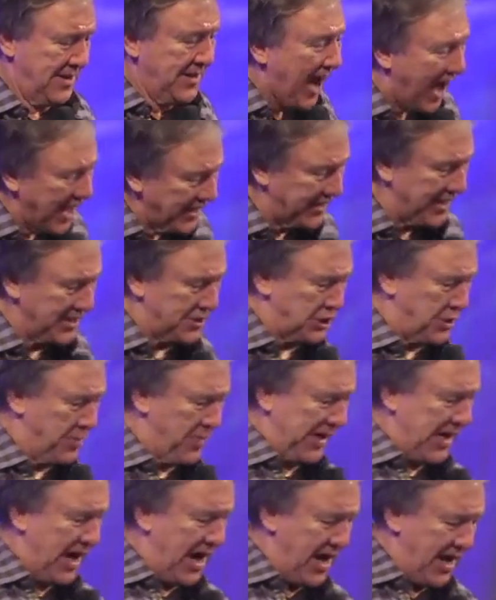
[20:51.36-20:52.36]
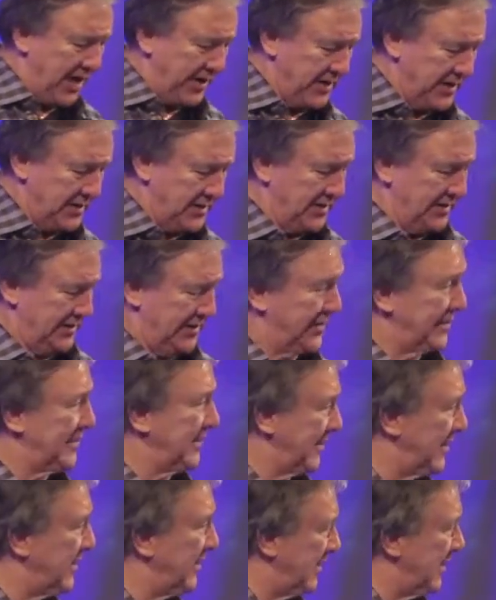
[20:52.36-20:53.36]
God gets to be God.
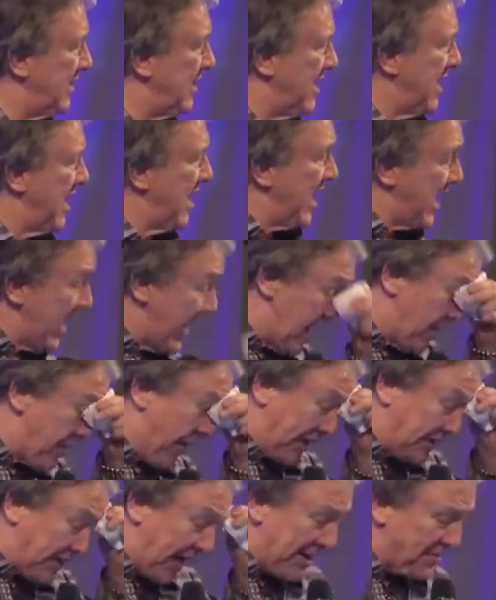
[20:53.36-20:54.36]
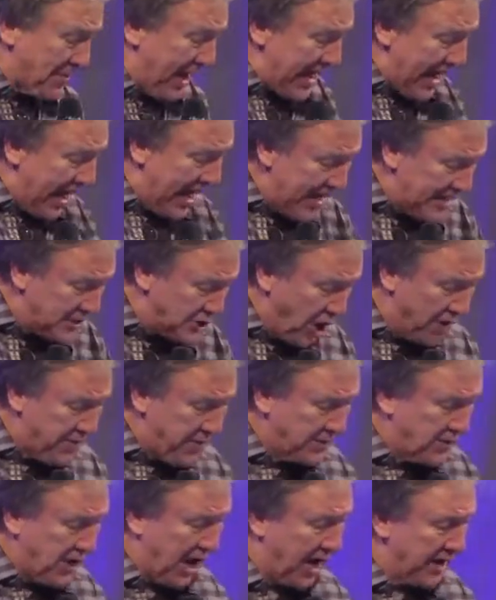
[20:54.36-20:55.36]
And if I take my eyes
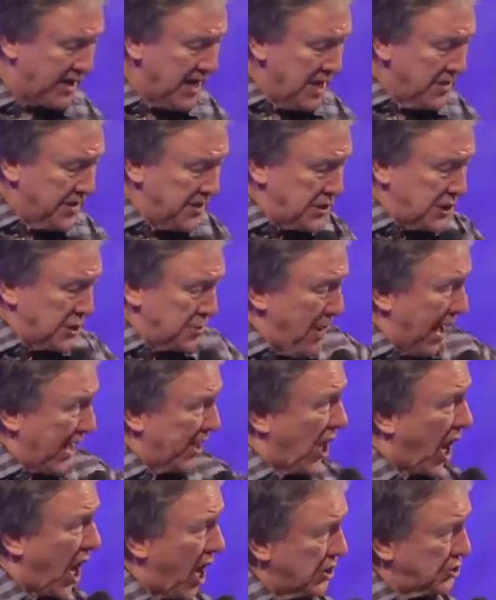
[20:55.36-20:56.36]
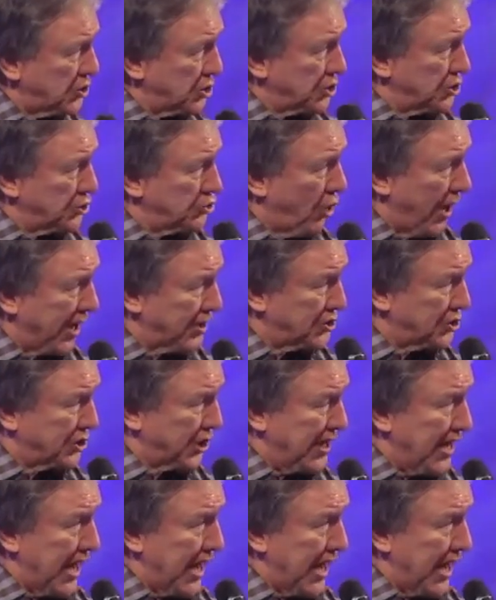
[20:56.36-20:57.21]
off of God, this is my conscious trust